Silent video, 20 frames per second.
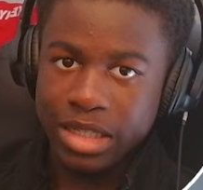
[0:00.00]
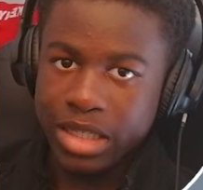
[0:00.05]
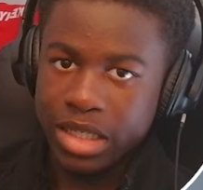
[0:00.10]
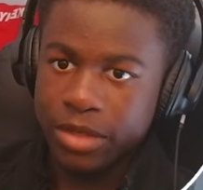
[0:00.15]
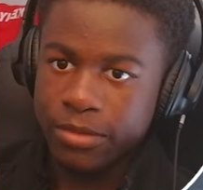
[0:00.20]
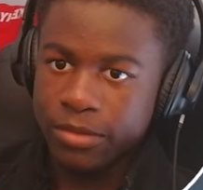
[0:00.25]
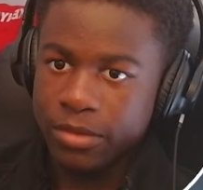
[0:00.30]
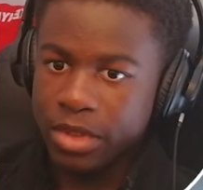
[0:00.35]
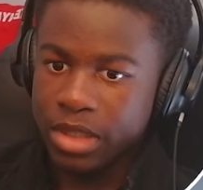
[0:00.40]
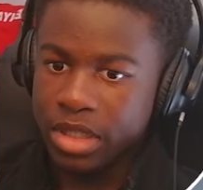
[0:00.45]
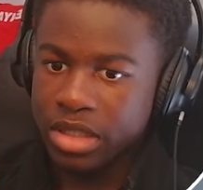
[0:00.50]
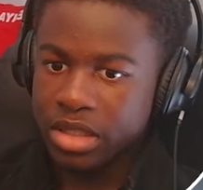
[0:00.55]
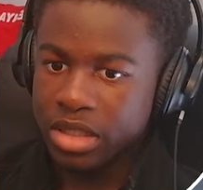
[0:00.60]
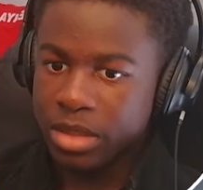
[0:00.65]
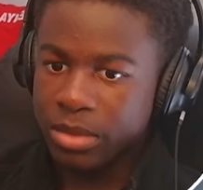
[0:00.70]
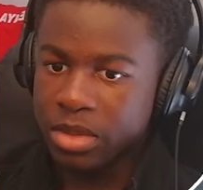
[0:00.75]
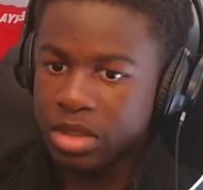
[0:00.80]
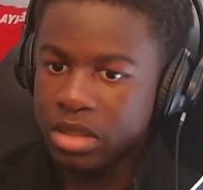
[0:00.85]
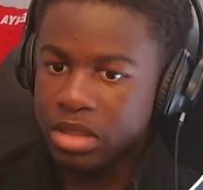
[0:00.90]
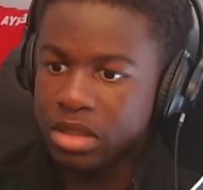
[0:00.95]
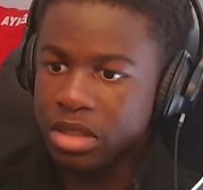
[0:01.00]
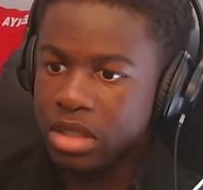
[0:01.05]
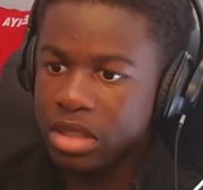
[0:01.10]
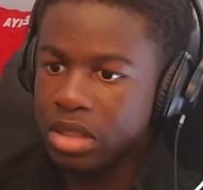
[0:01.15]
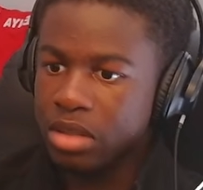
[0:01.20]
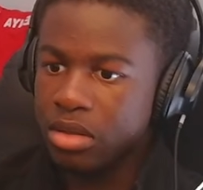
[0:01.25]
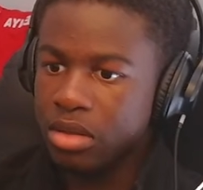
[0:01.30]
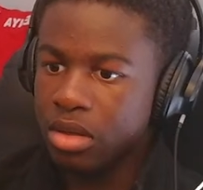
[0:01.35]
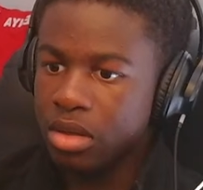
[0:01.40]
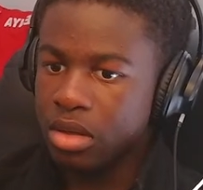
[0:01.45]
E to skip the
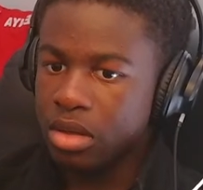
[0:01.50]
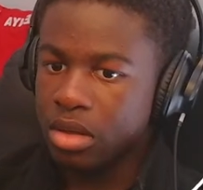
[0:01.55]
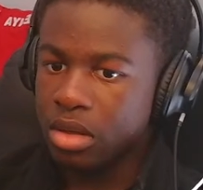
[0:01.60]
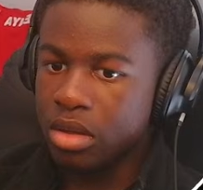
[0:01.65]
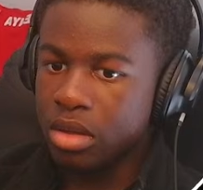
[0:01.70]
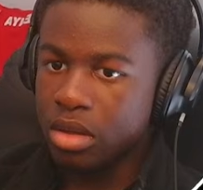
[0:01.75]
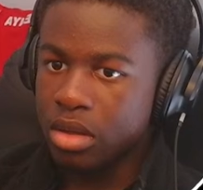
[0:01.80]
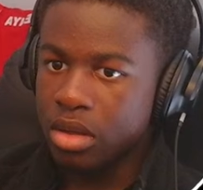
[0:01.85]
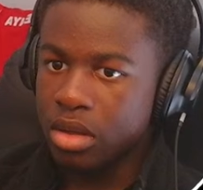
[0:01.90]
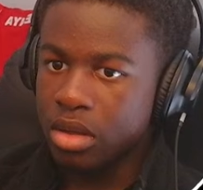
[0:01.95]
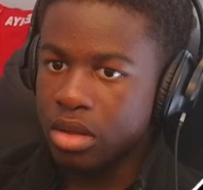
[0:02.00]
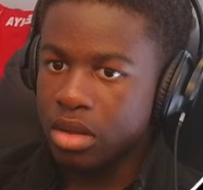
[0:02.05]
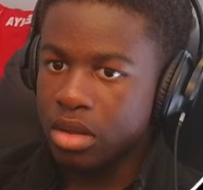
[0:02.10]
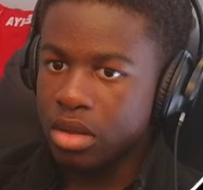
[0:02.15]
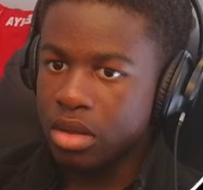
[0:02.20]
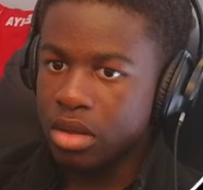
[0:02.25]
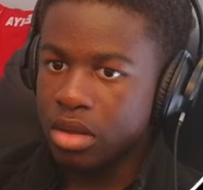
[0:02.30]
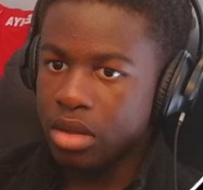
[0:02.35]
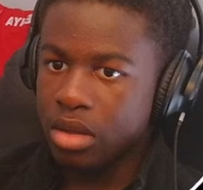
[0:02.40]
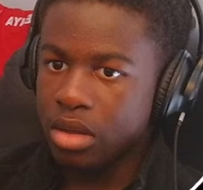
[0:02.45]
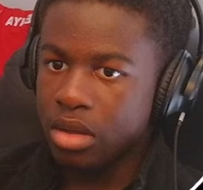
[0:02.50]
cutscene. Now I'm